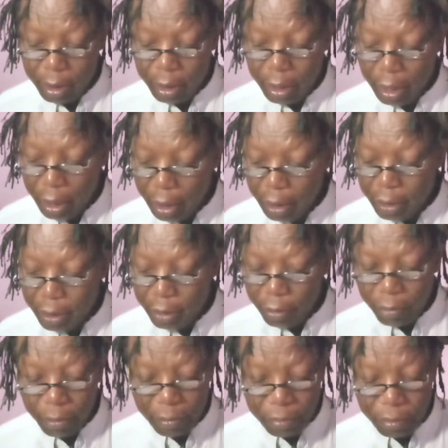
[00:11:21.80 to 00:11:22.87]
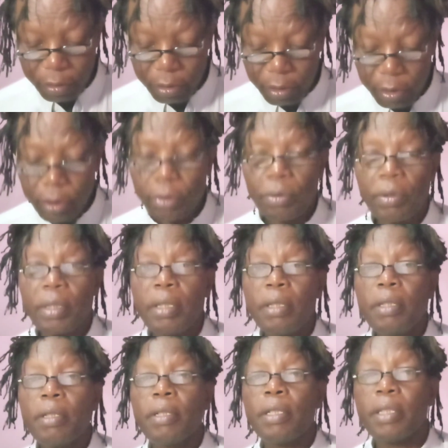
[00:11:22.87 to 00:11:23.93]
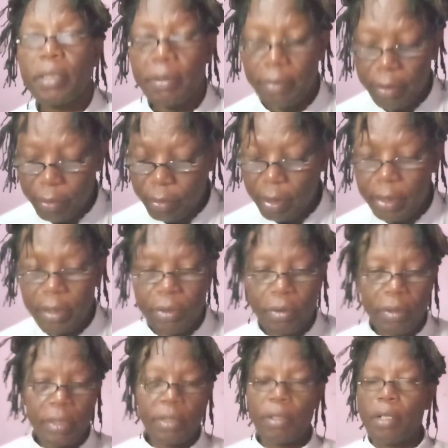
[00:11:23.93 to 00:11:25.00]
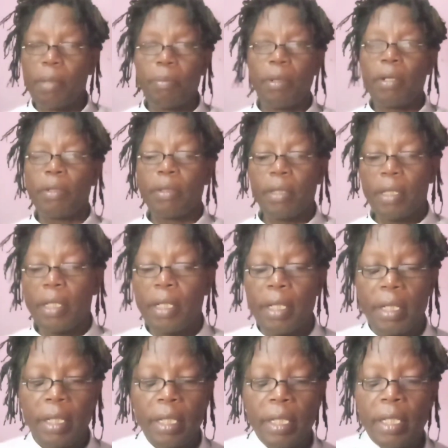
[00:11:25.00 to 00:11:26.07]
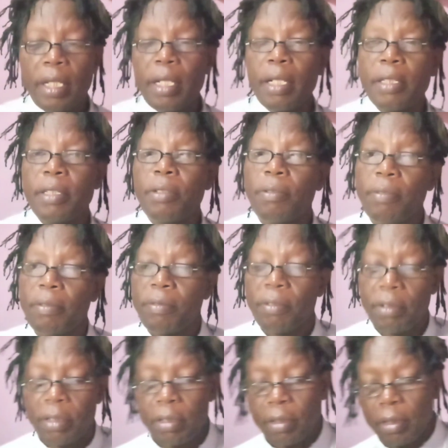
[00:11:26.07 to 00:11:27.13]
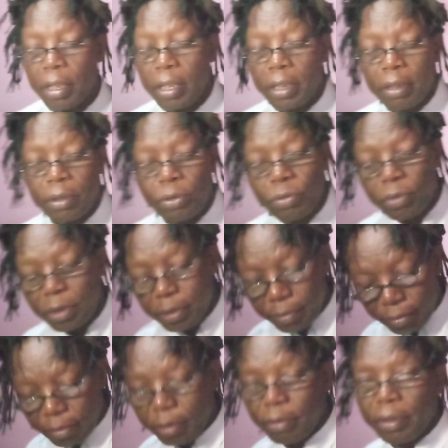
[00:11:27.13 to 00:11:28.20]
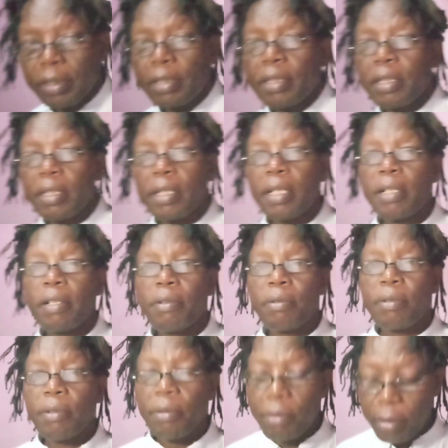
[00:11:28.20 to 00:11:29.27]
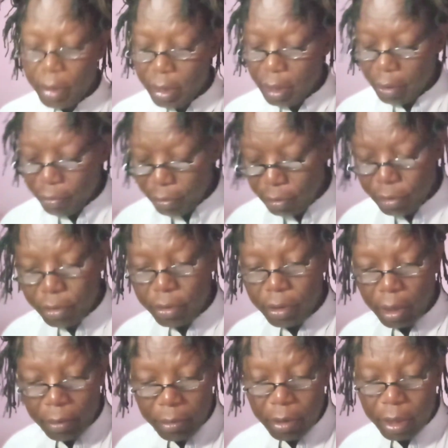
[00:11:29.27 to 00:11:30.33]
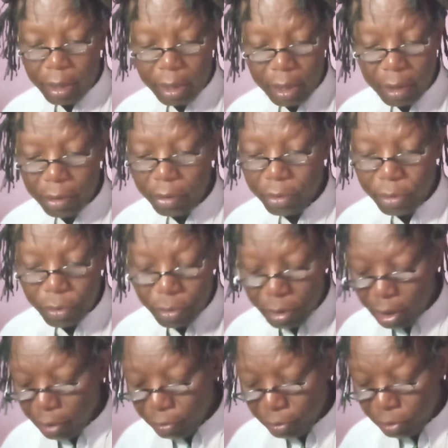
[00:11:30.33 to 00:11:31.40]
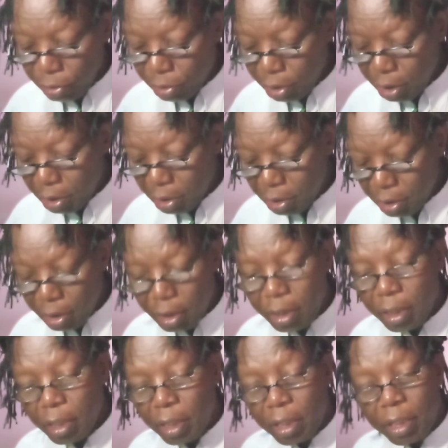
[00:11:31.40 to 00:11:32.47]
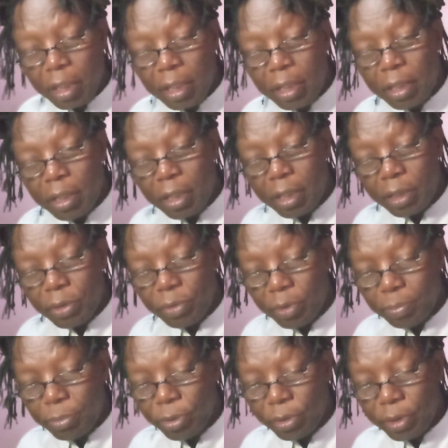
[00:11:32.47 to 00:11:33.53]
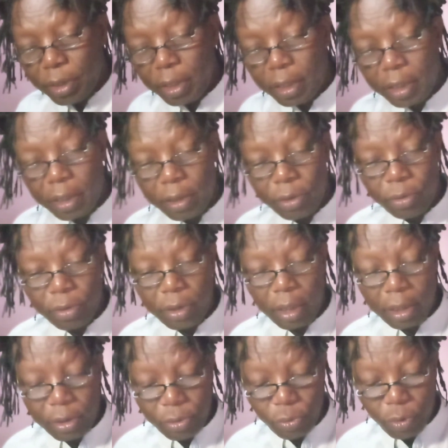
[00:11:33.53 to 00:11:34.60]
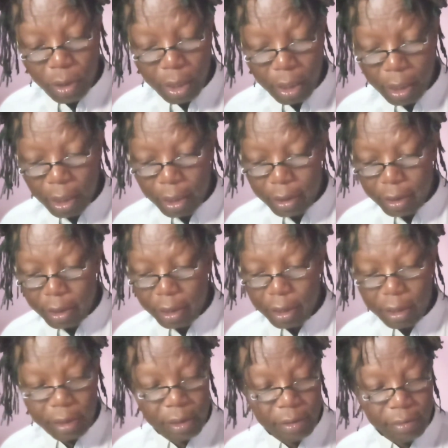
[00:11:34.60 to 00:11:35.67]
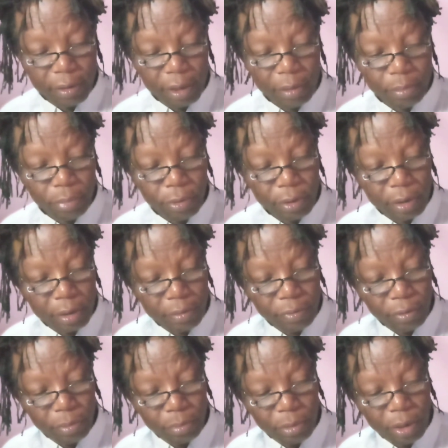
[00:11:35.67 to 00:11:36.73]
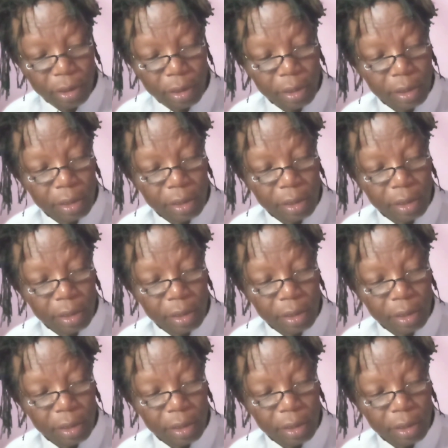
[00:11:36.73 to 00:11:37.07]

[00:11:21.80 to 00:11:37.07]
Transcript: the energy of a photon to its frequency. So it's all about the energy of a photon and to its frequency, and we know what's a photon. I'm going to tell you also what a photon is as we proceed. So that's why I say this is very important for me